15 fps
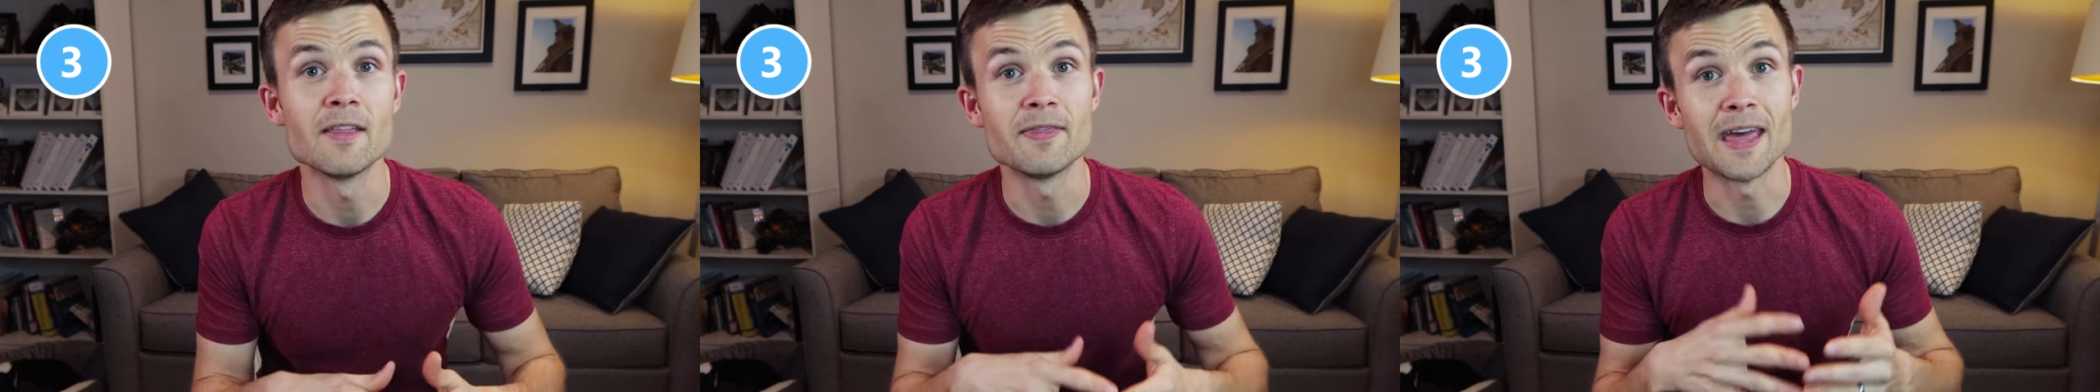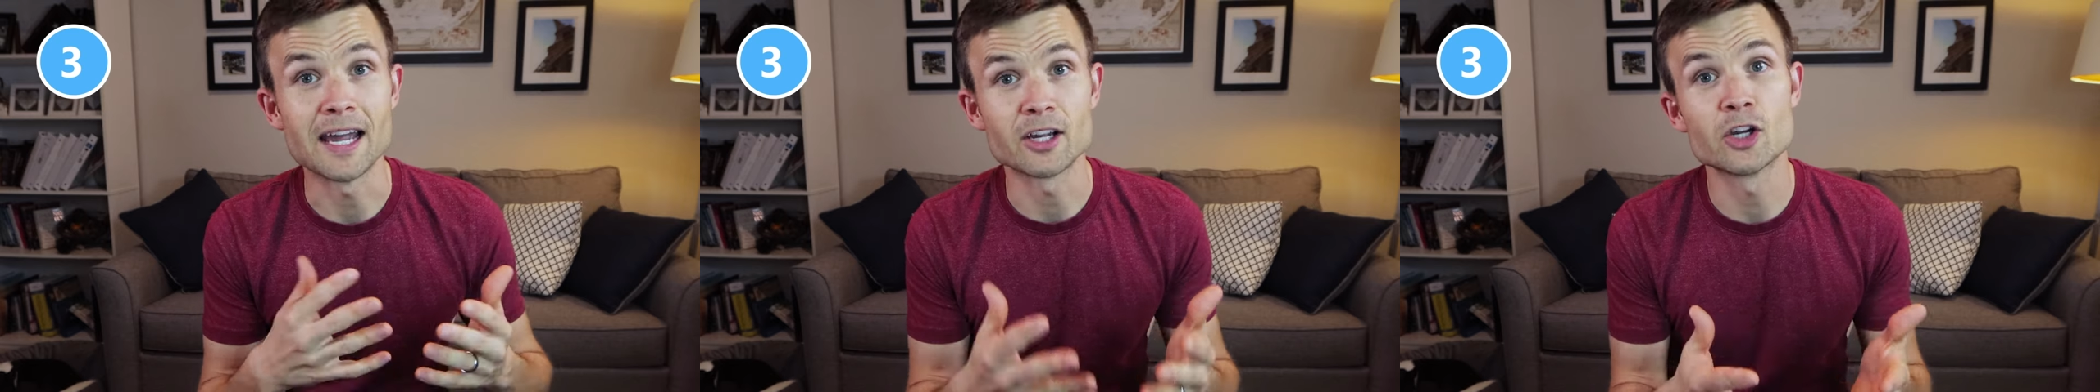
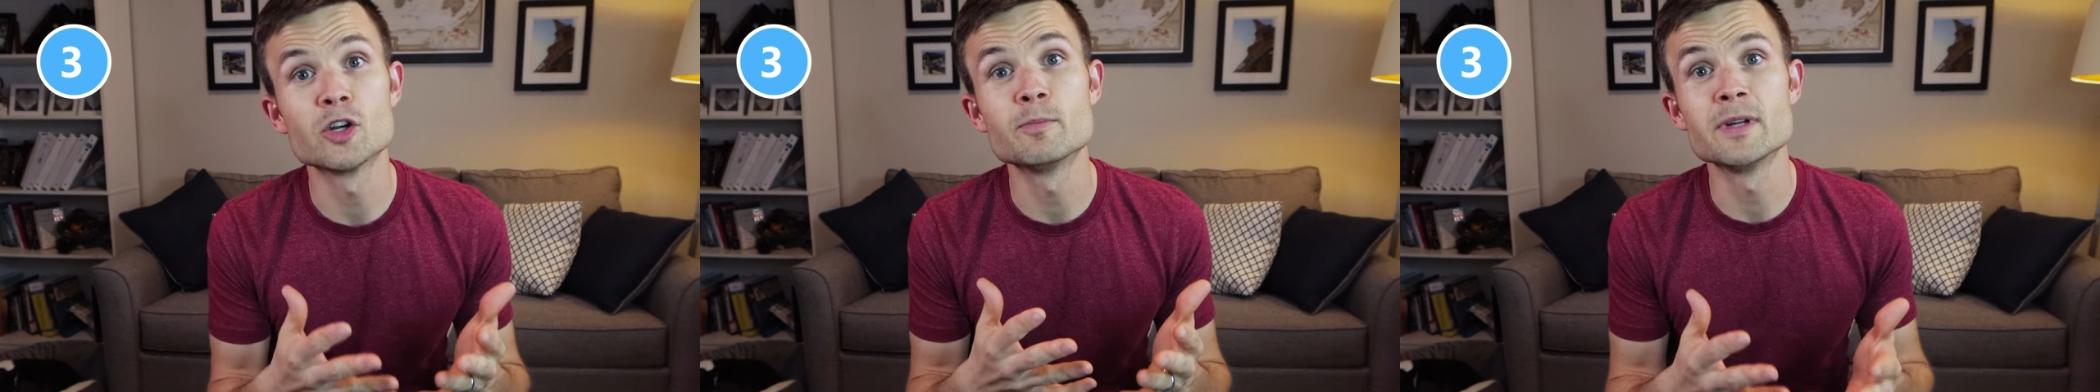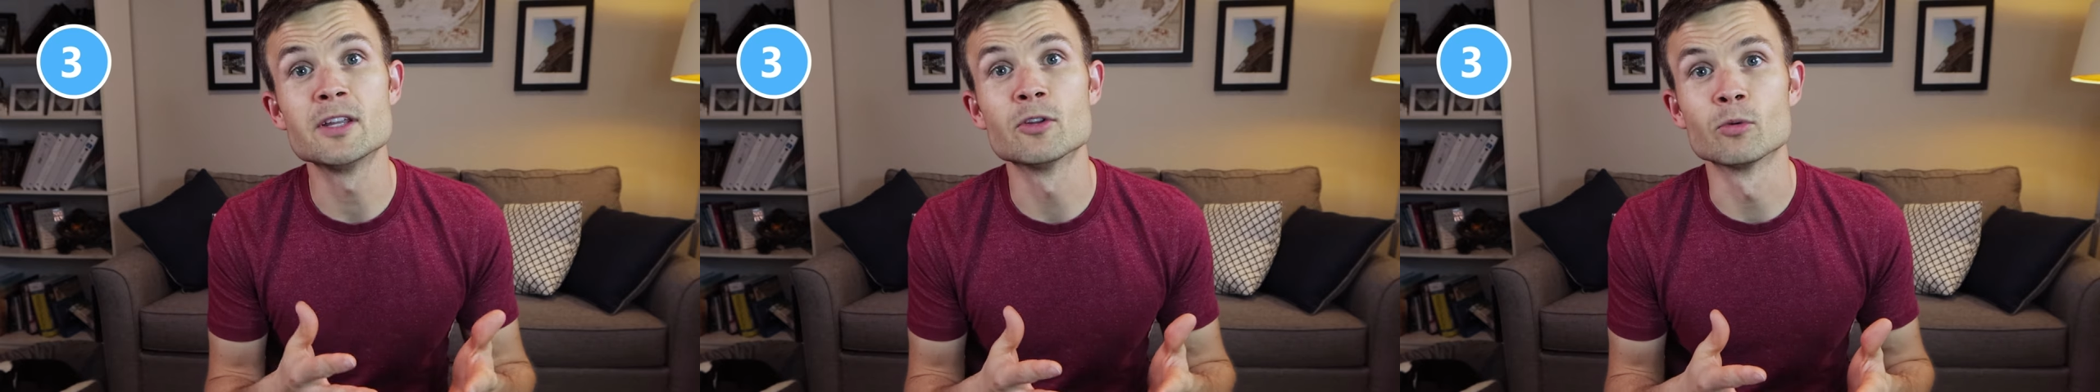that
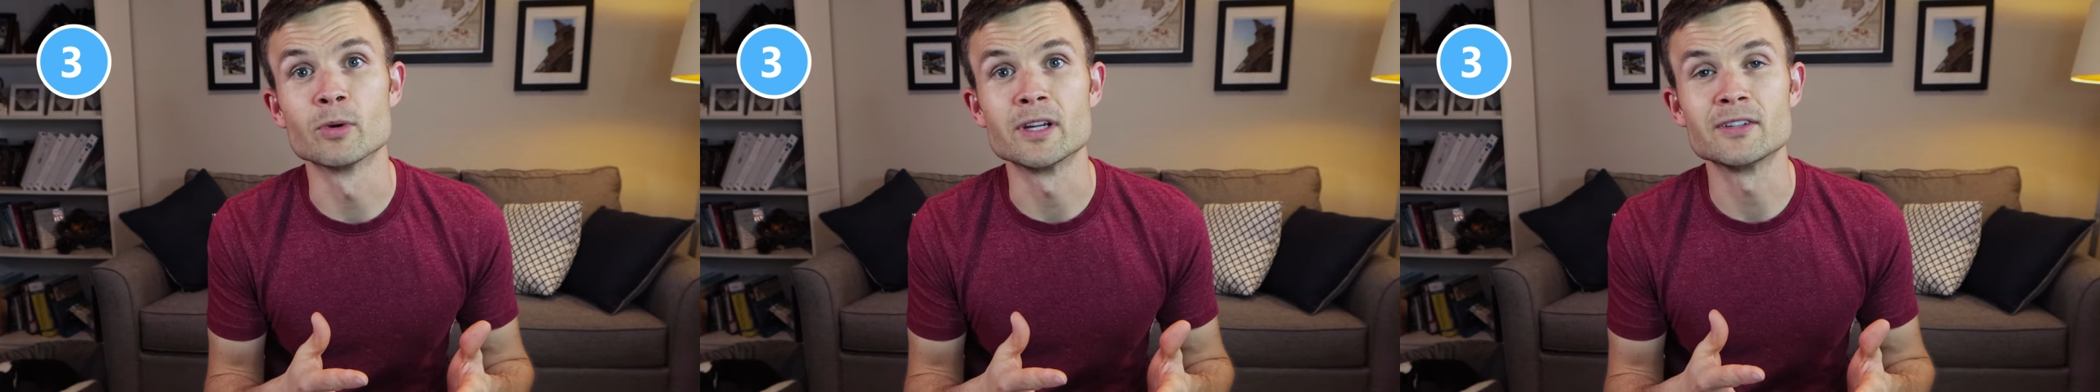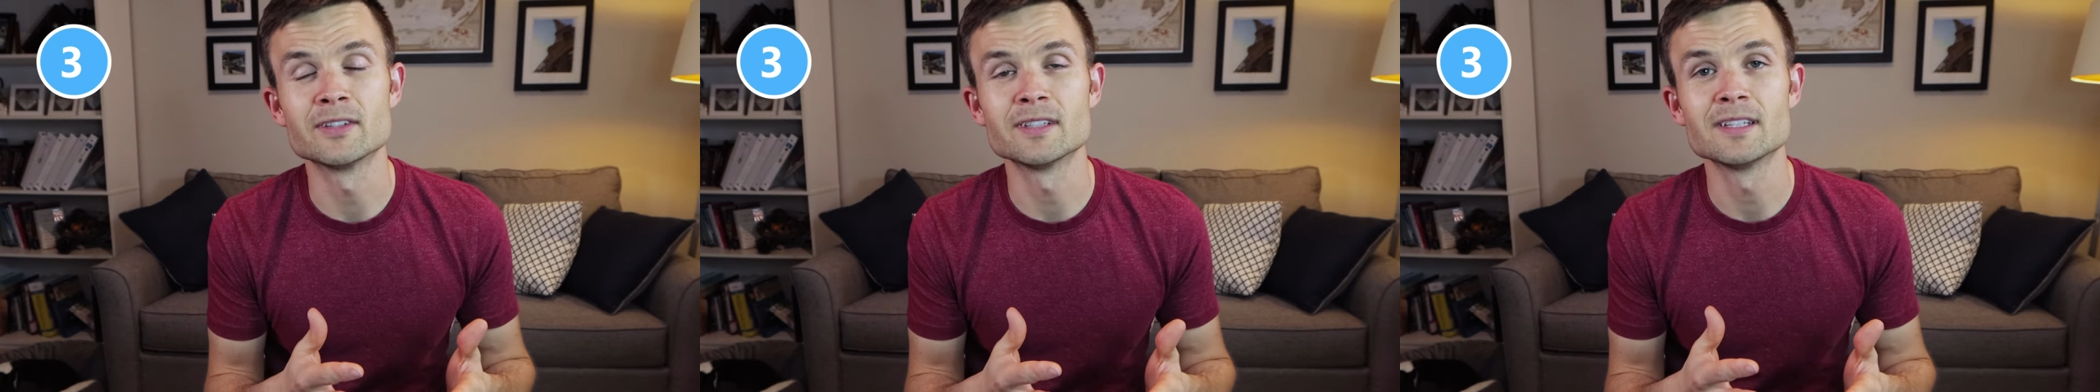could be the
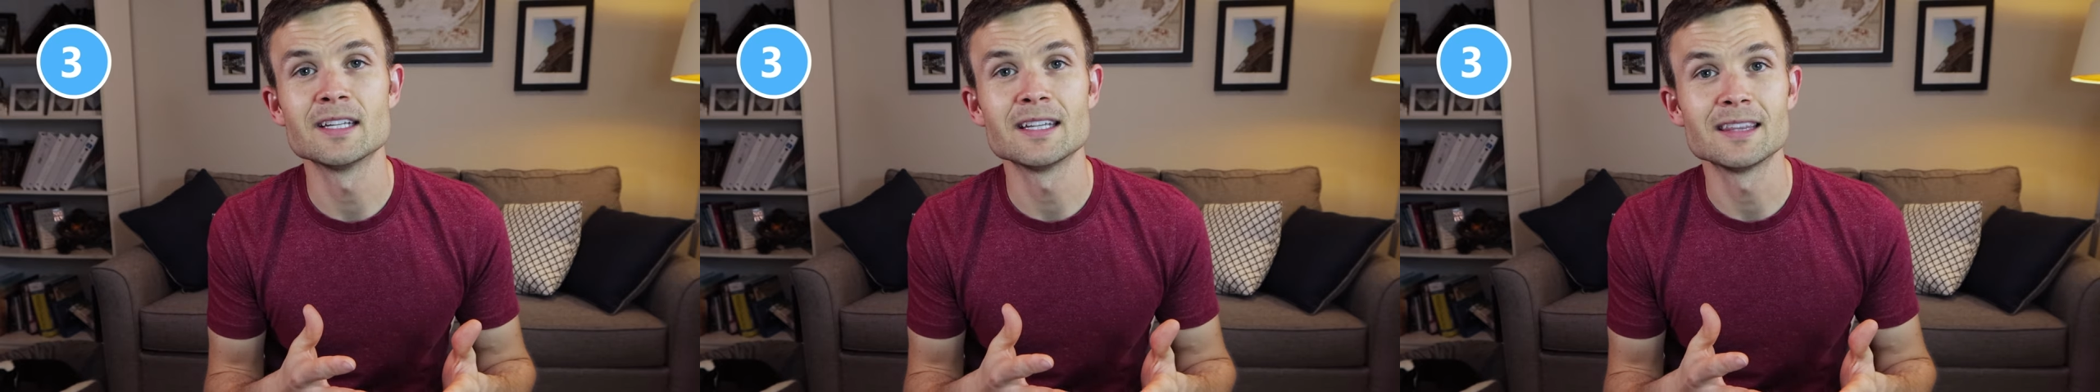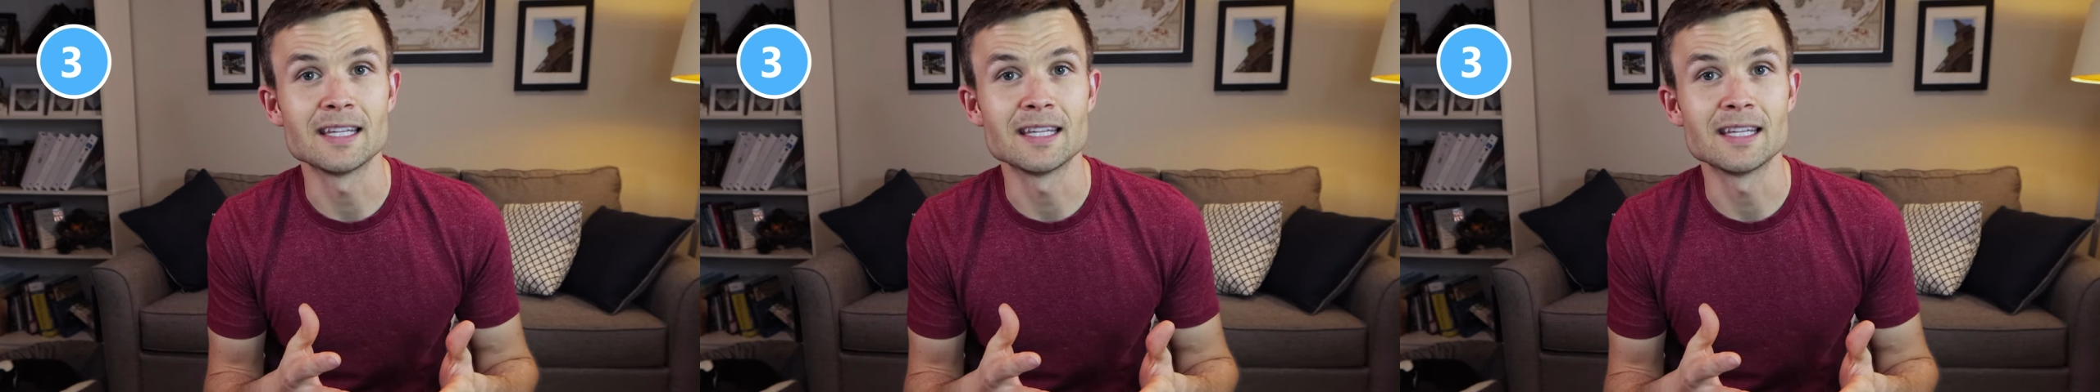reason